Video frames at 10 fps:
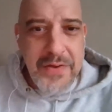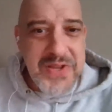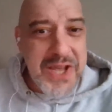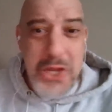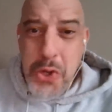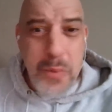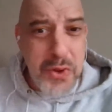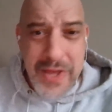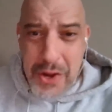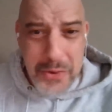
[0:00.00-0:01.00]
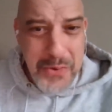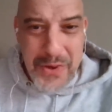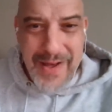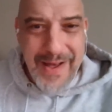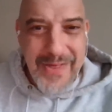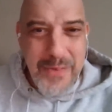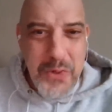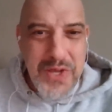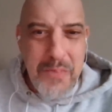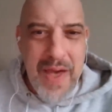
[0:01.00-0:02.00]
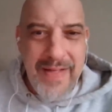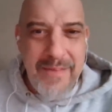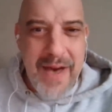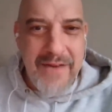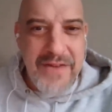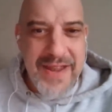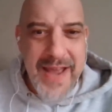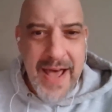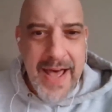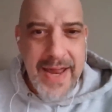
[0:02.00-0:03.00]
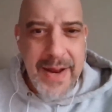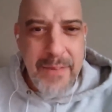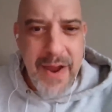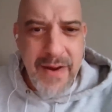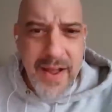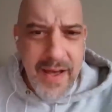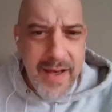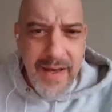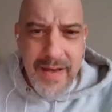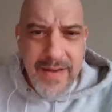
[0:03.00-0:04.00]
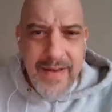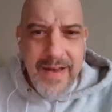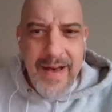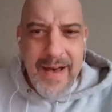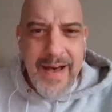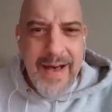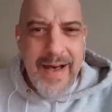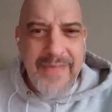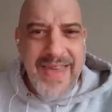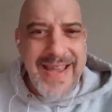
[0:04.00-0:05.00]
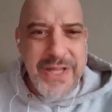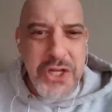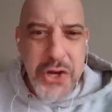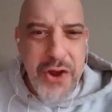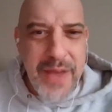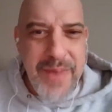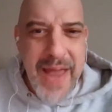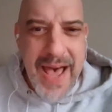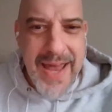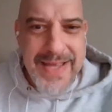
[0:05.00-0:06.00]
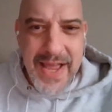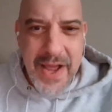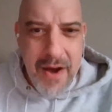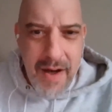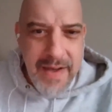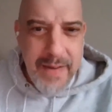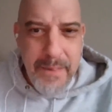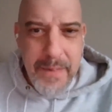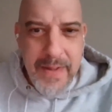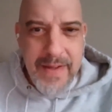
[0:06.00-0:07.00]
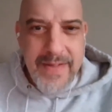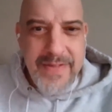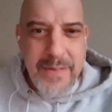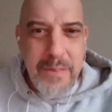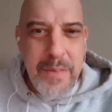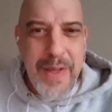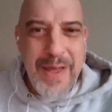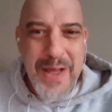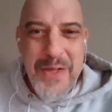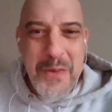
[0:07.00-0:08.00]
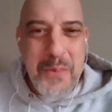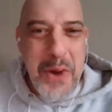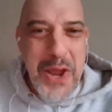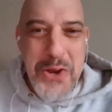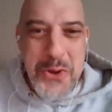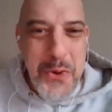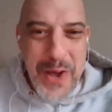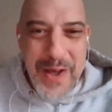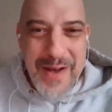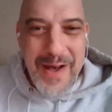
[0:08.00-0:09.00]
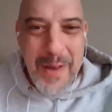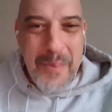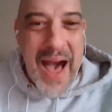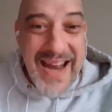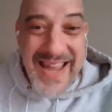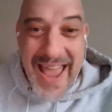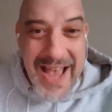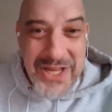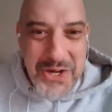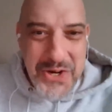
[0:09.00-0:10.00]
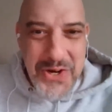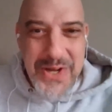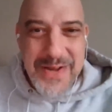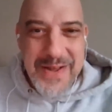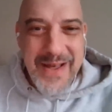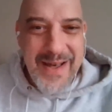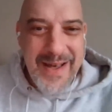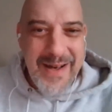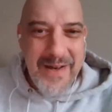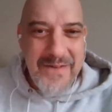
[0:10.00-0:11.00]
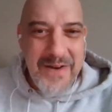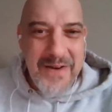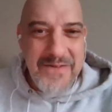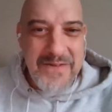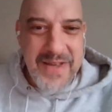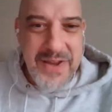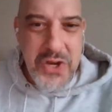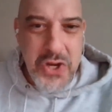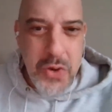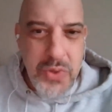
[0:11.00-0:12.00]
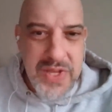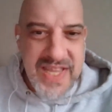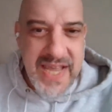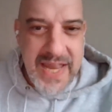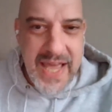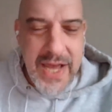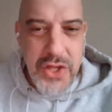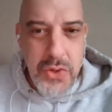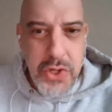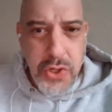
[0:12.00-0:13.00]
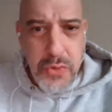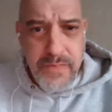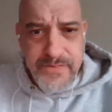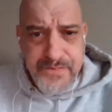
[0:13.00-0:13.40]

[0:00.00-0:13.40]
Skinny Joe Merlino, the most compelling mafia don in America, the Instagram don, as I call him, the brand new podcaster of his show, The Skinny, on YouTube.